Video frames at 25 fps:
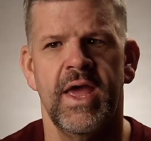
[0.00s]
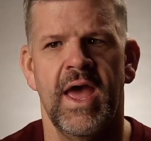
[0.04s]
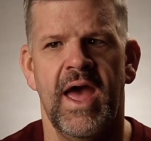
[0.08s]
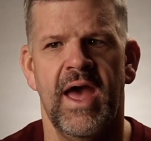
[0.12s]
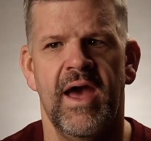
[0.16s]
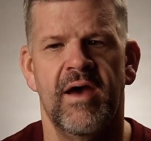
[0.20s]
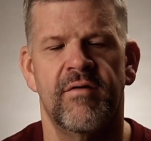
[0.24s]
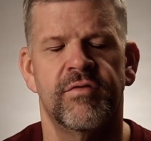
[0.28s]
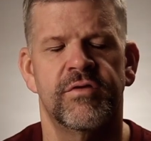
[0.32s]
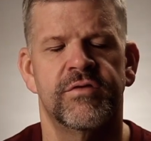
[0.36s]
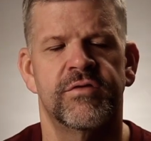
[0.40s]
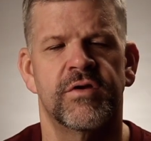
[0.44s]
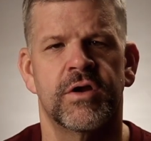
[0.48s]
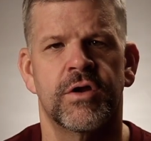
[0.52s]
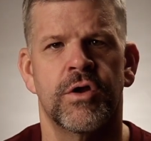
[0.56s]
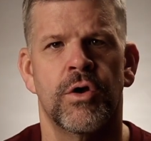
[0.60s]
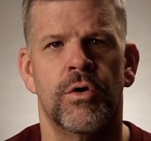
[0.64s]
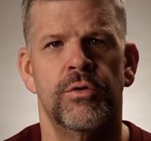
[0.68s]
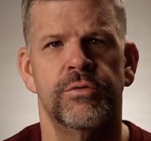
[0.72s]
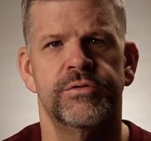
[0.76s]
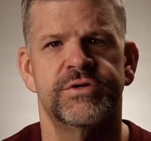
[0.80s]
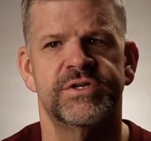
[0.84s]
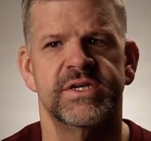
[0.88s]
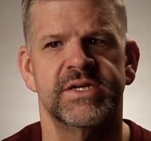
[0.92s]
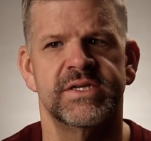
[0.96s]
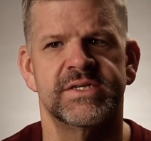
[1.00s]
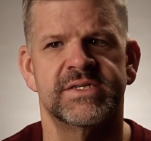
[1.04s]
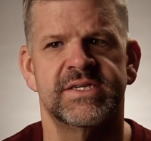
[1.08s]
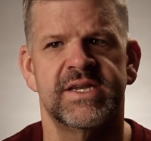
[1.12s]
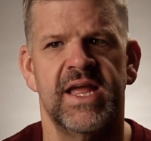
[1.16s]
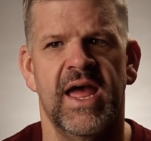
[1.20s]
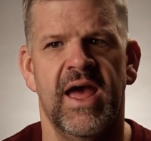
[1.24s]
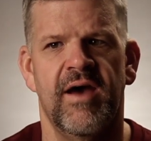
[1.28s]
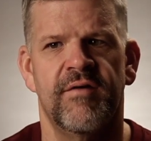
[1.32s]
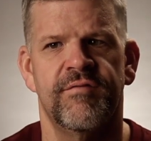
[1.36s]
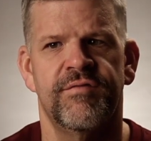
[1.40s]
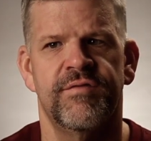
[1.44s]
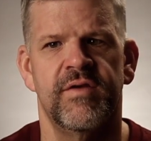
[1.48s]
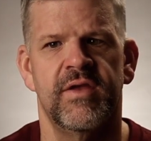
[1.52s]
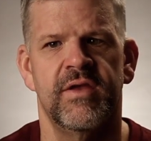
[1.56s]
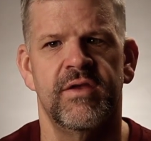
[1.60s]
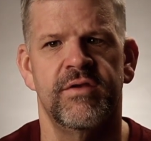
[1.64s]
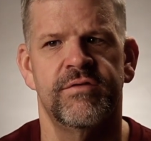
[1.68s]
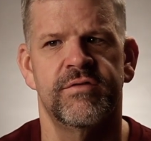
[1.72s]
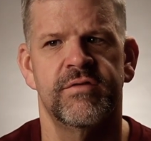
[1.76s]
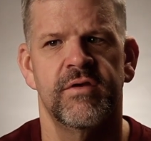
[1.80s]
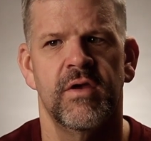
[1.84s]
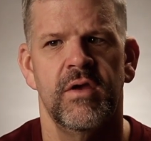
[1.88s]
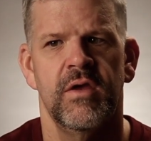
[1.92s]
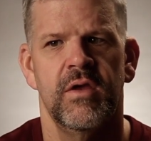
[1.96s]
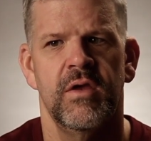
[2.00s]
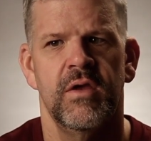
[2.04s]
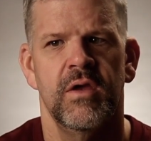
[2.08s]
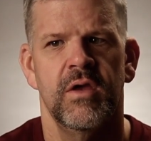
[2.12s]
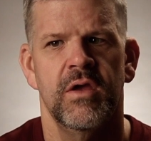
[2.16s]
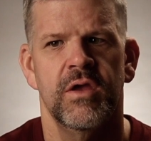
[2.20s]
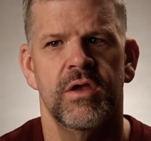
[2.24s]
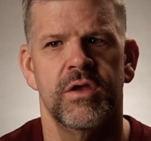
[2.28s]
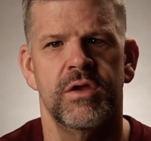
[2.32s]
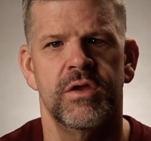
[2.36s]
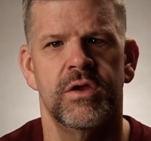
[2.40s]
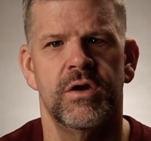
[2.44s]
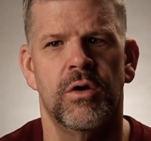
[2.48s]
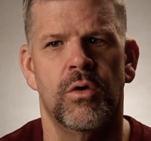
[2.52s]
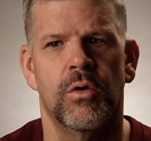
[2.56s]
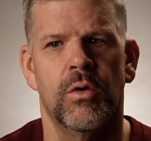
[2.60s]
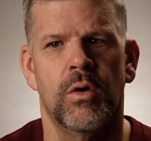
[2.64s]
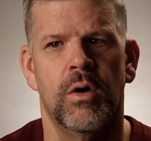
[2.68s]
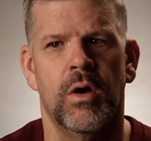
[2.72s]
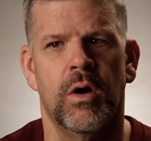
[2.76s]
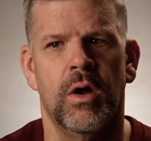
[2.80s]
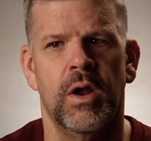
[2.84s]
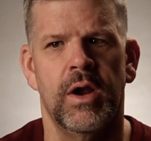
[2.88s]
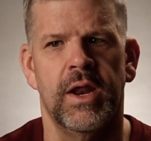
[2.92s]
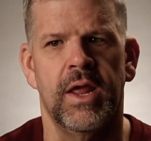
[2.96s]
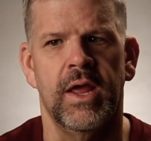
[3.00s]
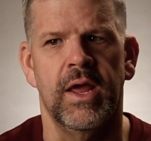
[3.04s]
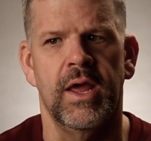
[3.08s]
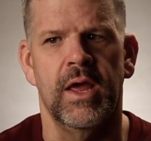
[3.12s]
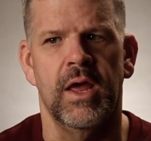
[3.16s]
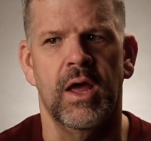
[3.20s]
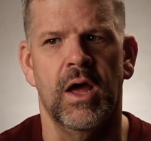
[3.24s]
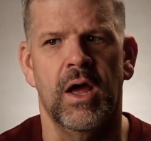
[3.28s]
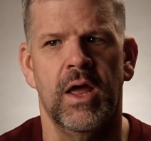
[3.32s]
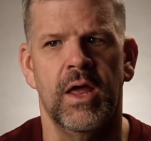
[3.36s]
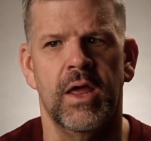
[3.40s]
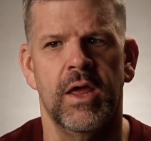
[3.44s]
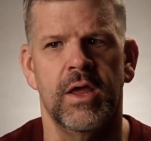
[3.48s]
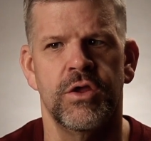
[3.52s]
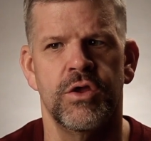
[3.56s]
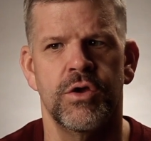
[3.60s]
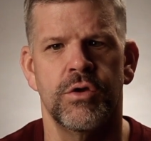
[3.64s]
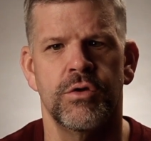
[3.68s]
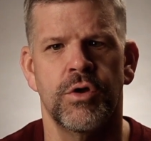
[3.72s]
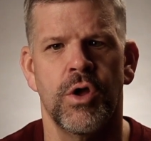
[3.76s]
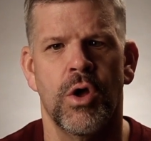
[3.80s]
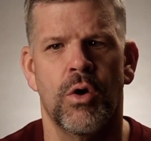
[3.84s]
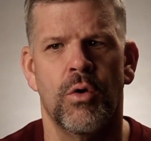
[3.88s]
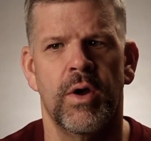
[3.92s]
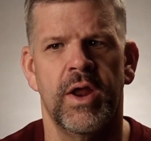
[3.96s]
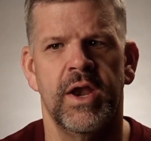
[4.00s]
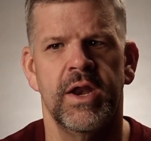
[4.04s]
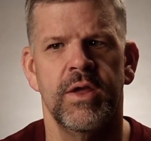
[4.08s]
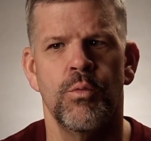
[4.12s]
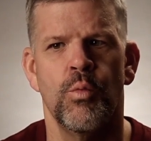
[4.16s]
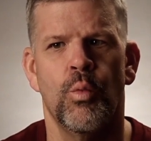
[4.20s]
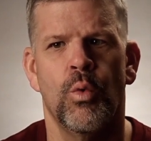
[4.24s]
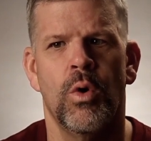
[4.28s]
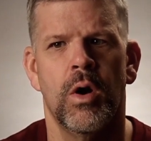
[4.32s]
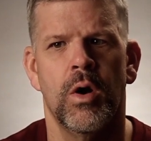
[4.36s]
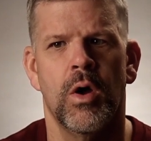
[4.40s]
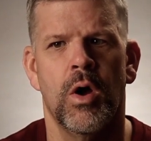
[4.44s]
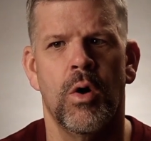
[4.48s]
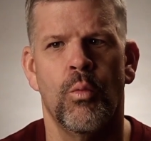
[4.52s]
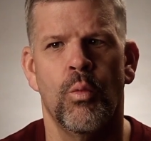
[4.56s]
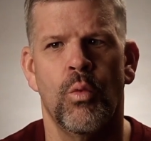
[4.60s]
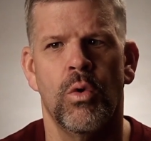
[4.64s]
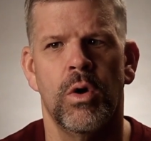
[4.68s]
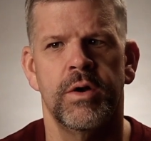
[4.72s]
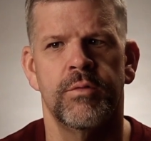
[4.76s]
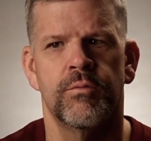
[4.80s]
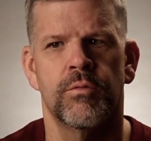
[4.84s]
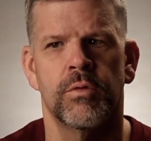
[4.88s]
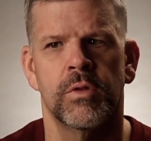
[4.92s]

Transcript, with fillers: have as a coaching staff is, you know, on you go any one-on-one